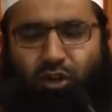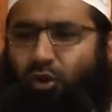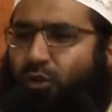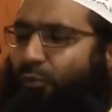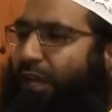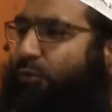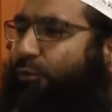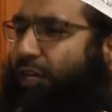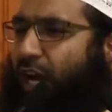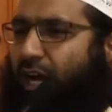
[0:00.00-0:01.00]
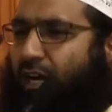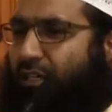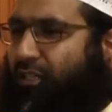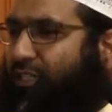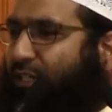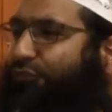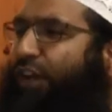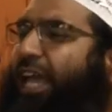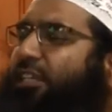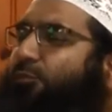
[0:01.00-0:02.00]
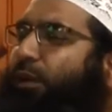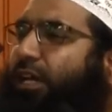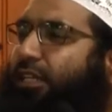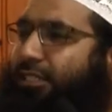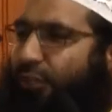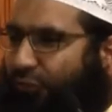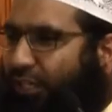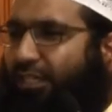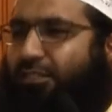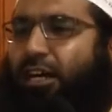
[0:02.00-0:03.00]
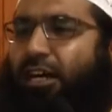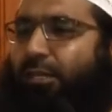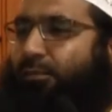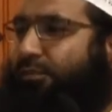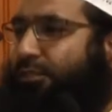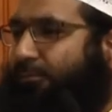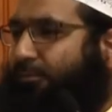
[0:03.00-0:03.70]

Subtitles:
or when we are faced by difficult times,